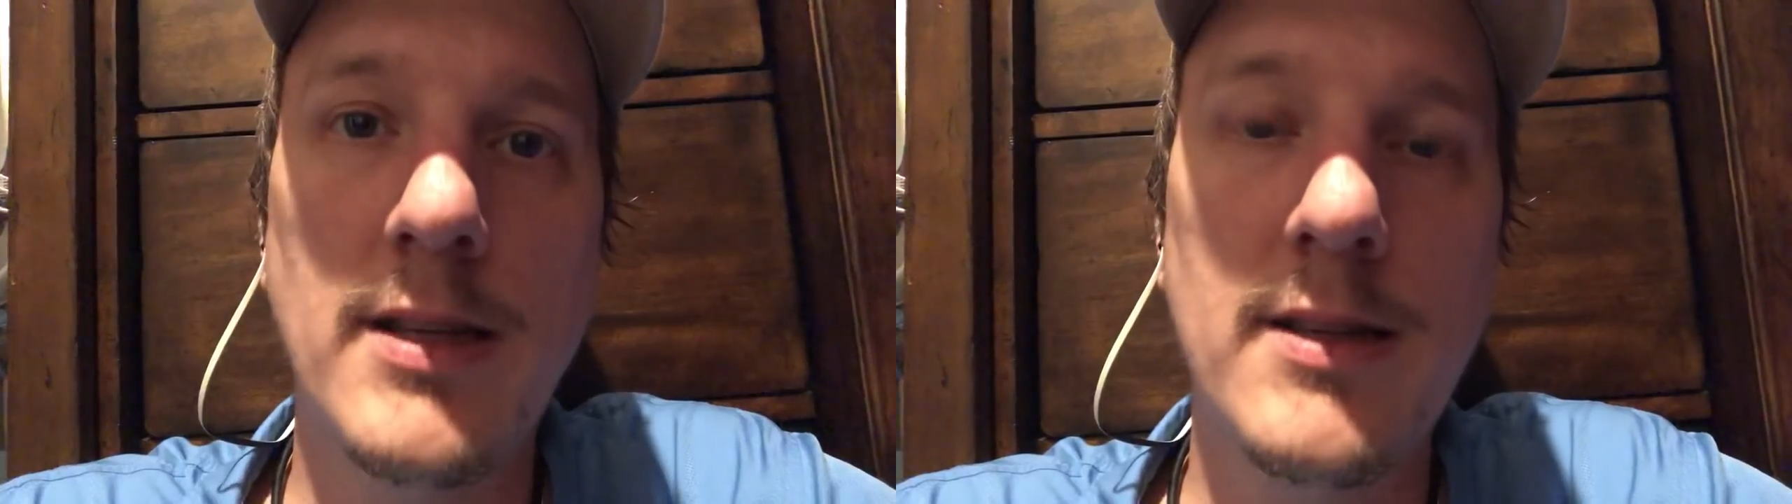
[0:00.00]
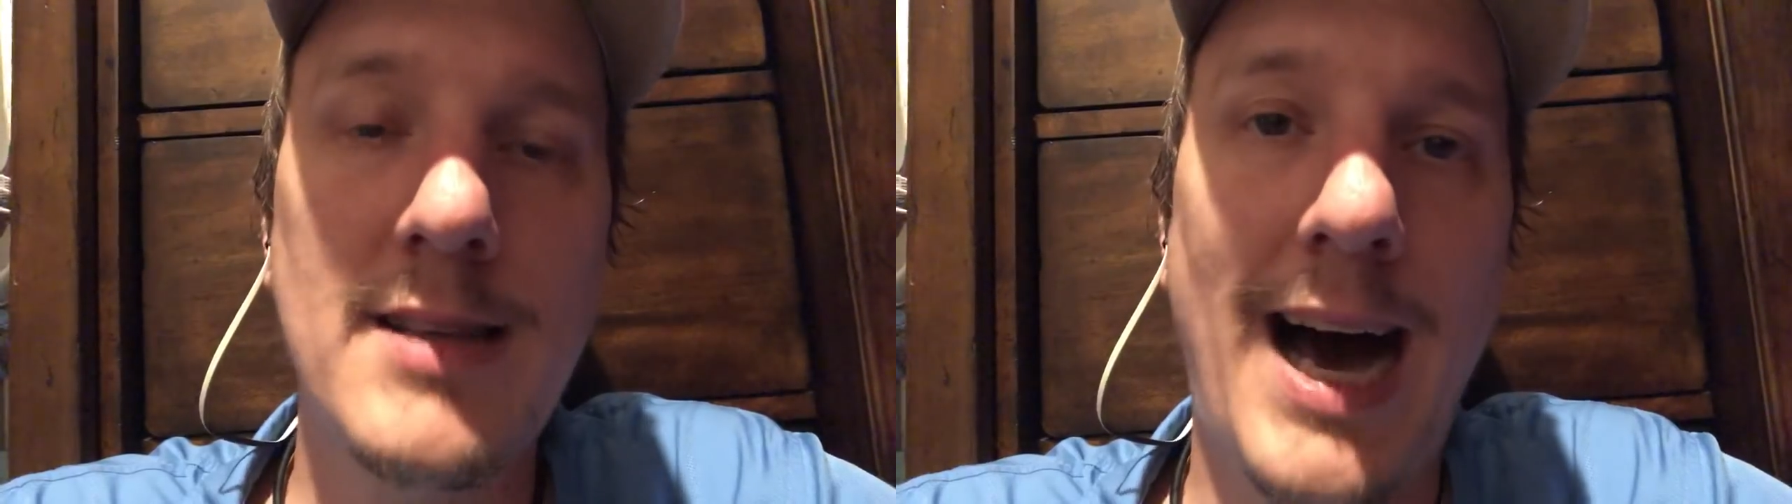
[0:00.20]

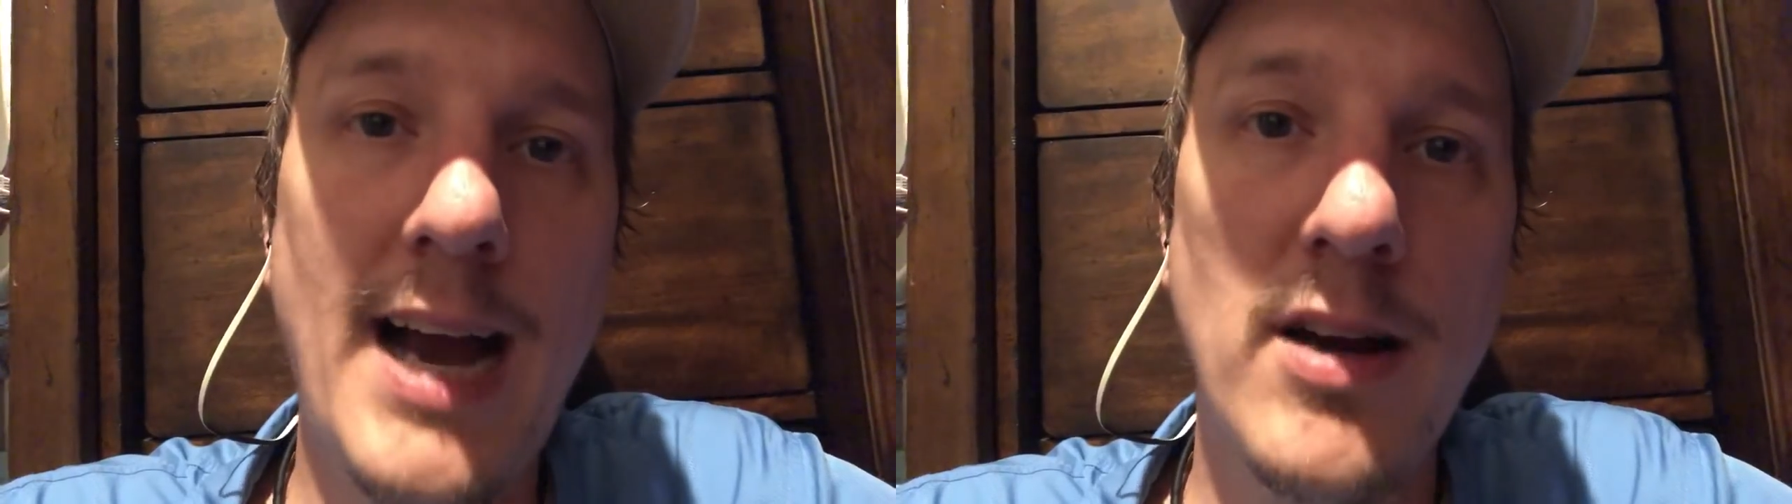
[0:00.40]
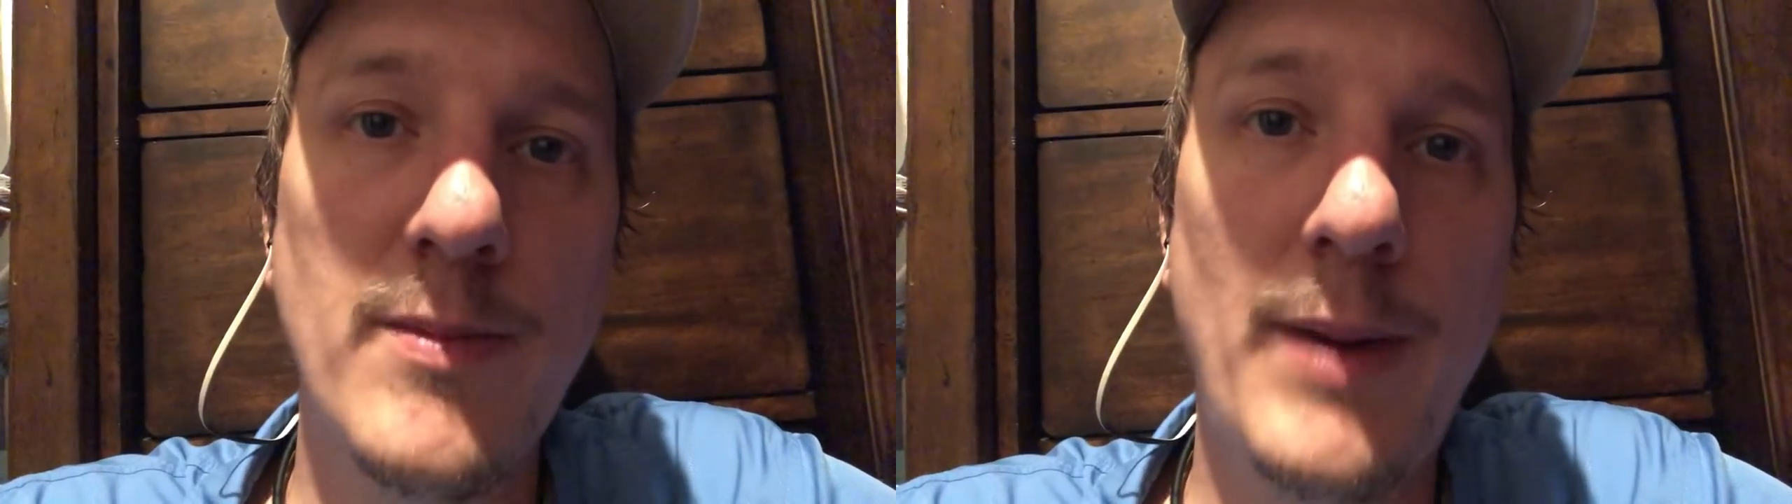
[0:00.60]
that is
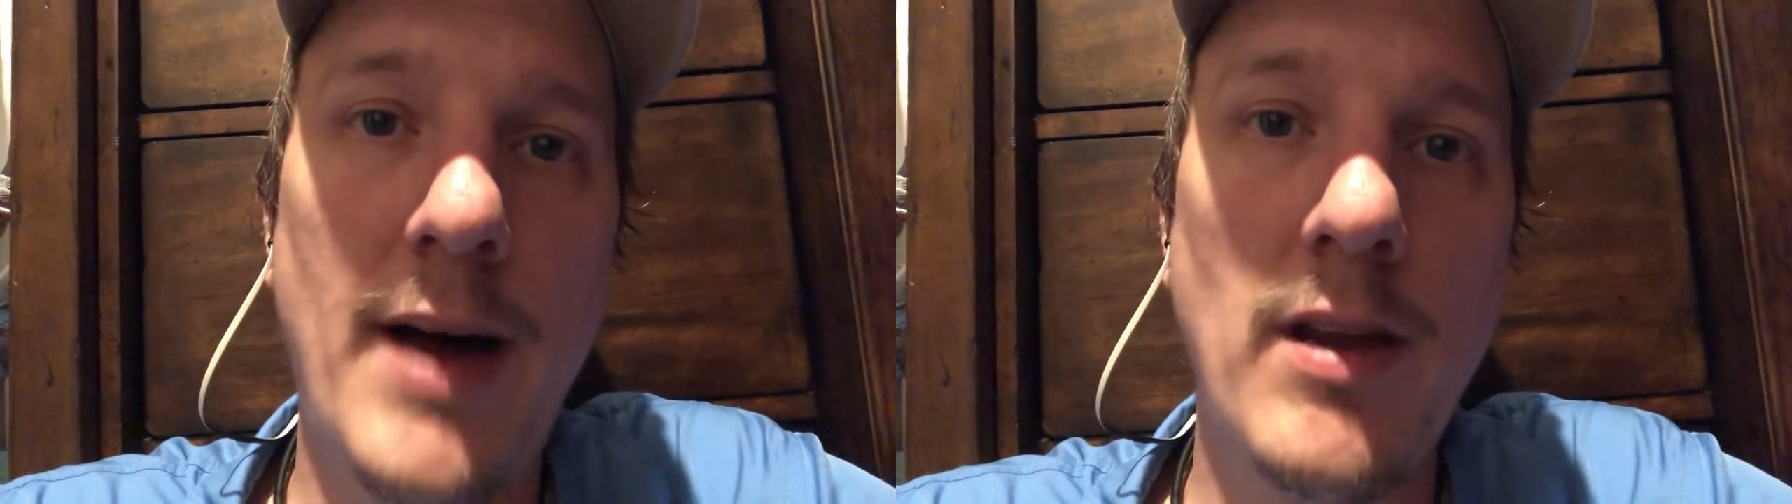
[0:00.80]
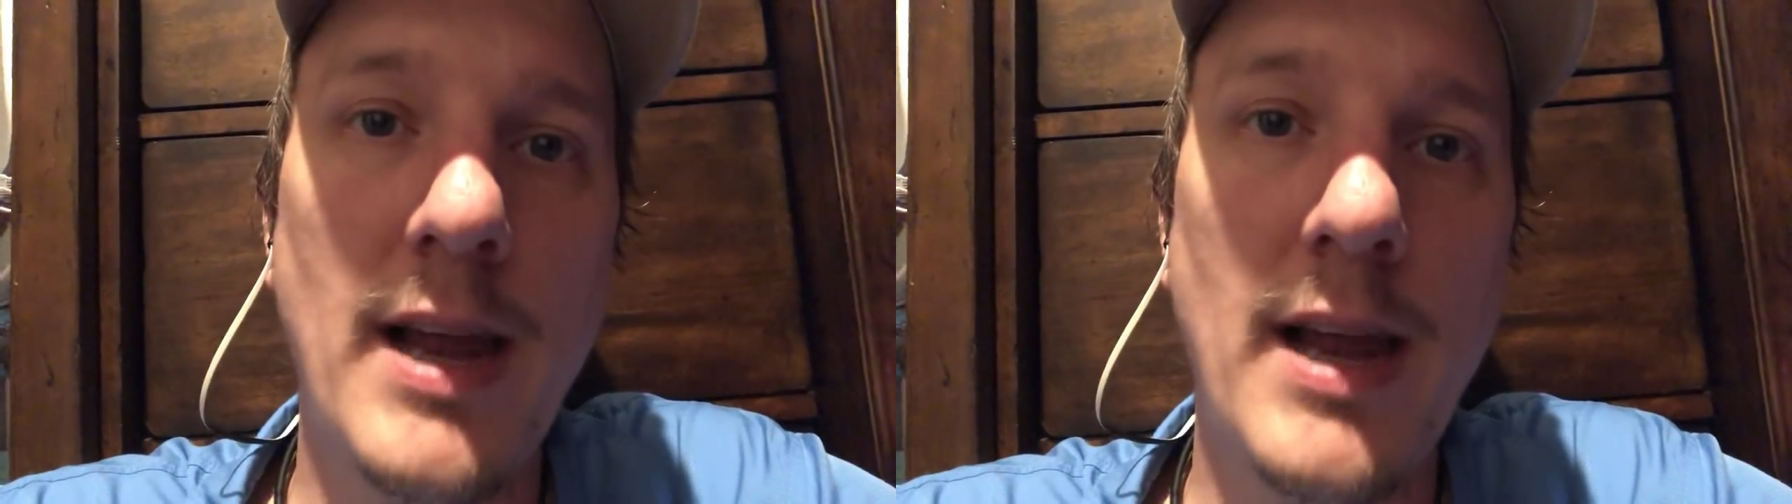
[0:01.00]
hired by the